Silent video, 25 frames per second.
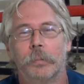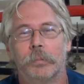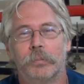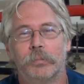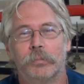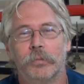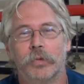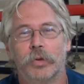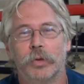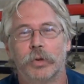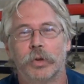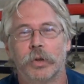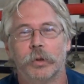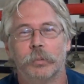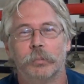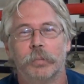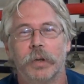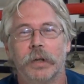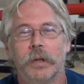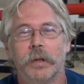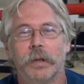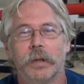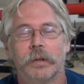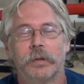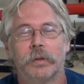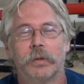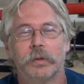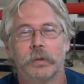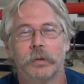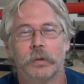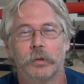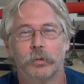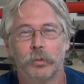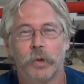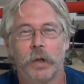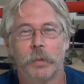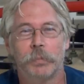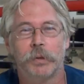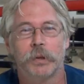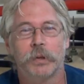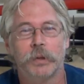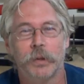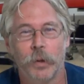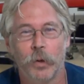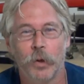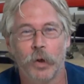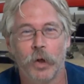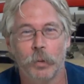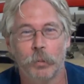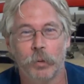You can make replica
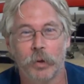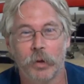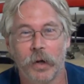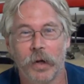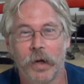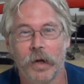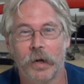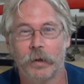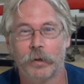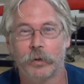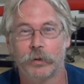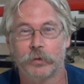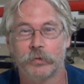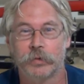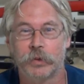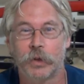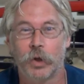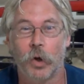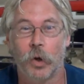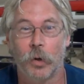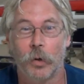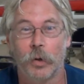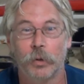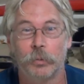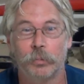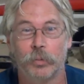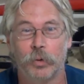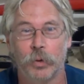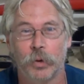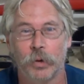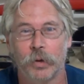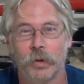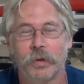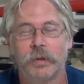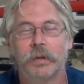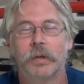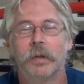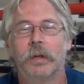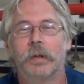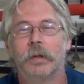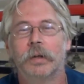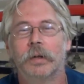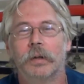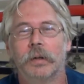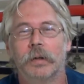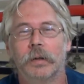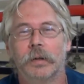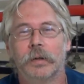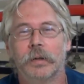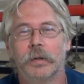armor out of cardboard.
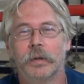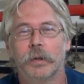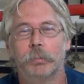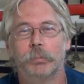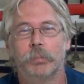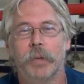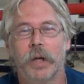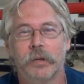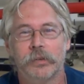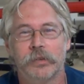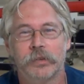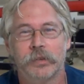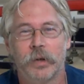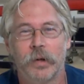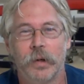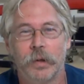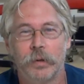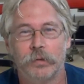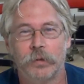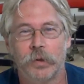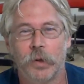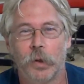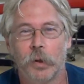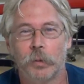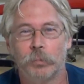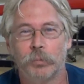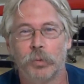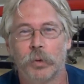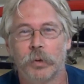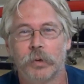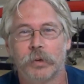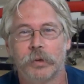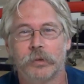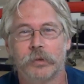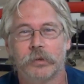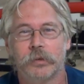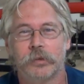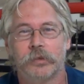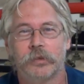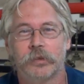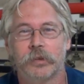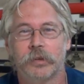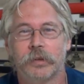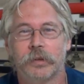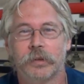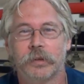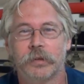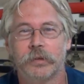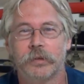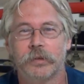The best kind of cardboard is
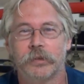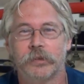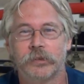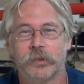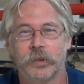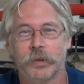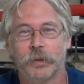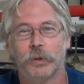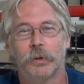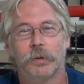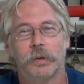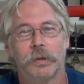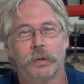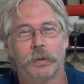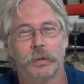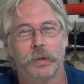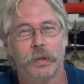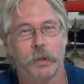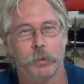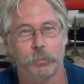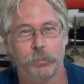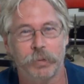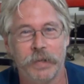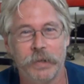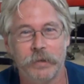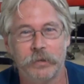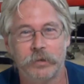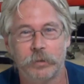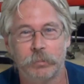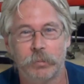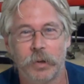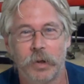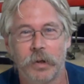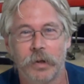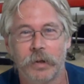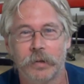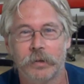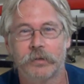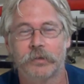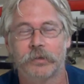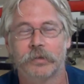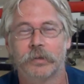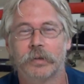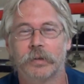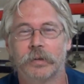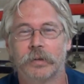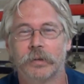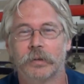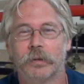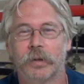the single layer, like a pizza box.
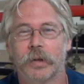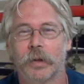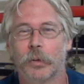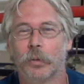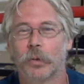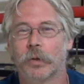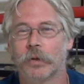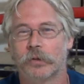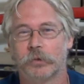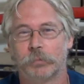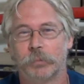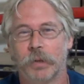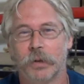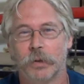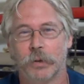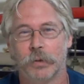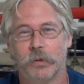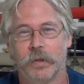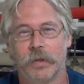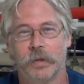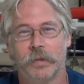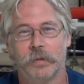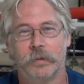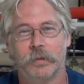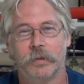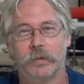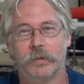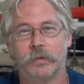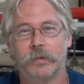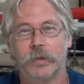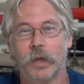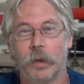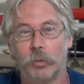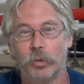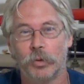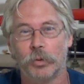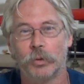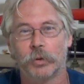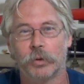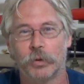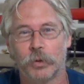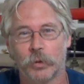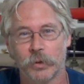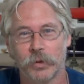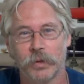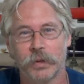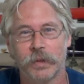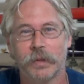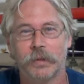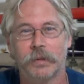That works better than the double
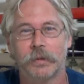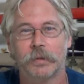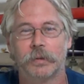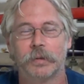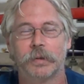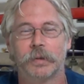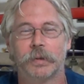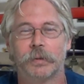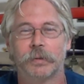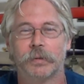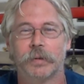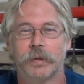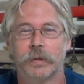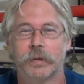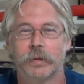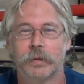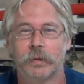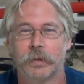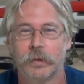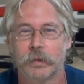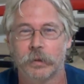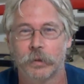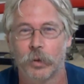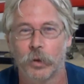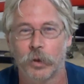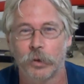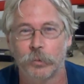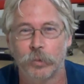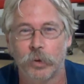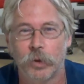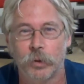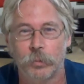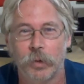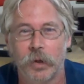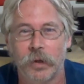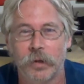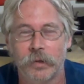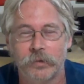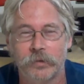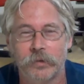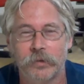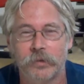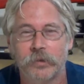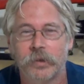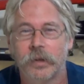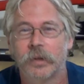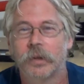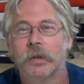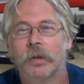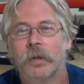corrugated layer like cardboard
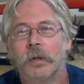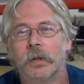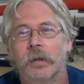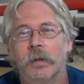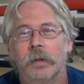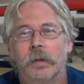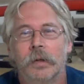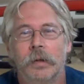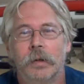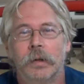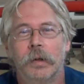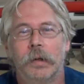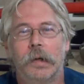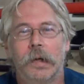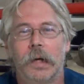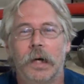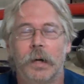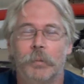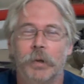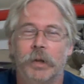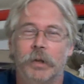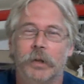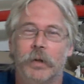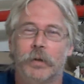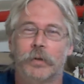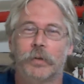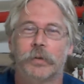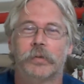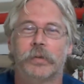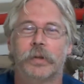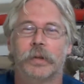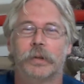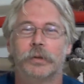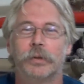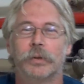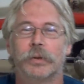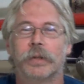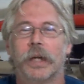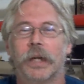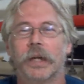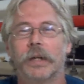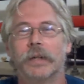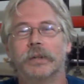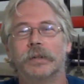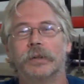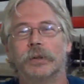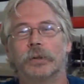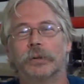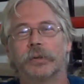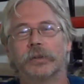boxes. Another thing you can
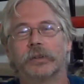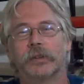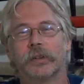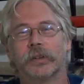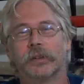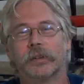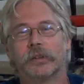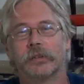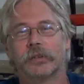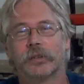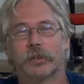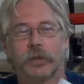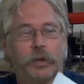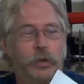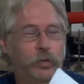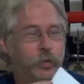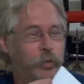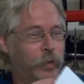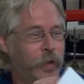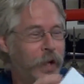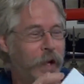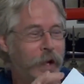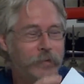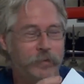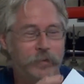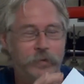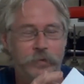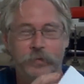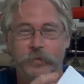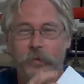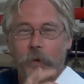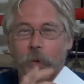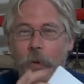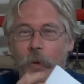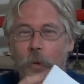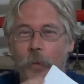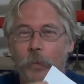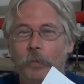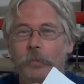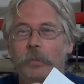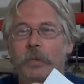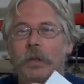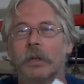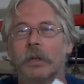use is craft foam.